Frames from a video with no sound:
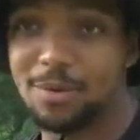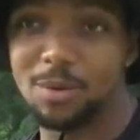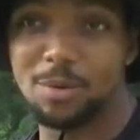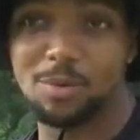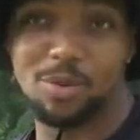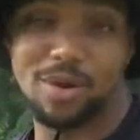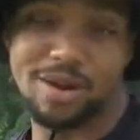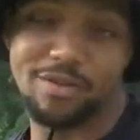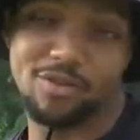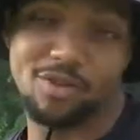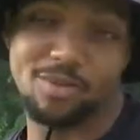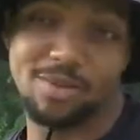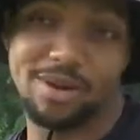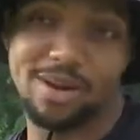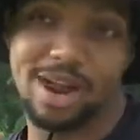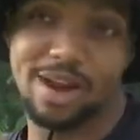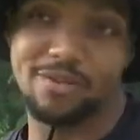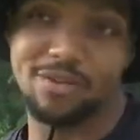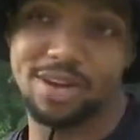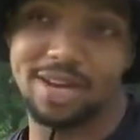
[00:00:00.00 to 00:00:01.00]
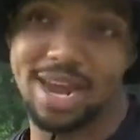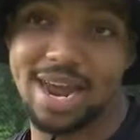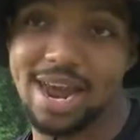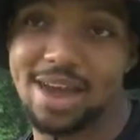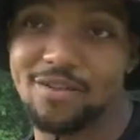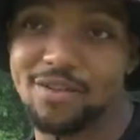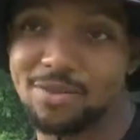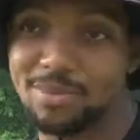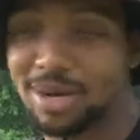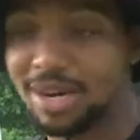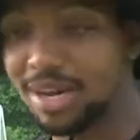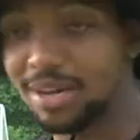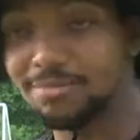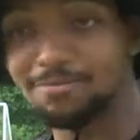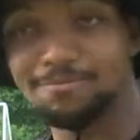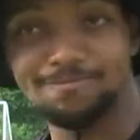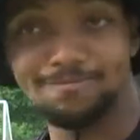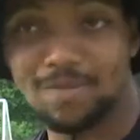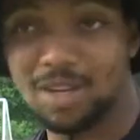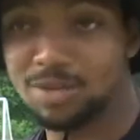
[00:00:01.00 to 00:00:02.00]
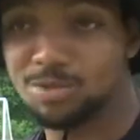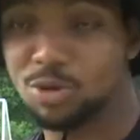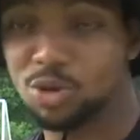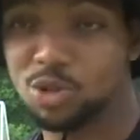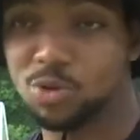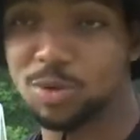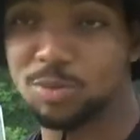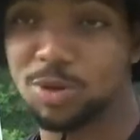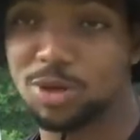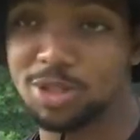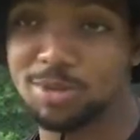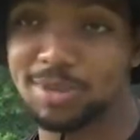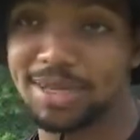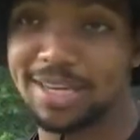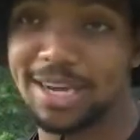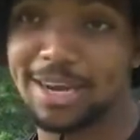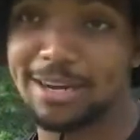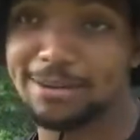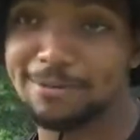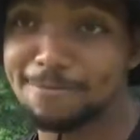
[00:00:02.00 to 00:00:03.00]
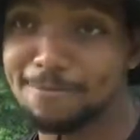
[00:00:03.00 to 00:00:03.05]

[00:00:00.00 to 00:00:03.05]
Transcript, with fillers: we're praying for him every day, every minute, as much as we possibly can.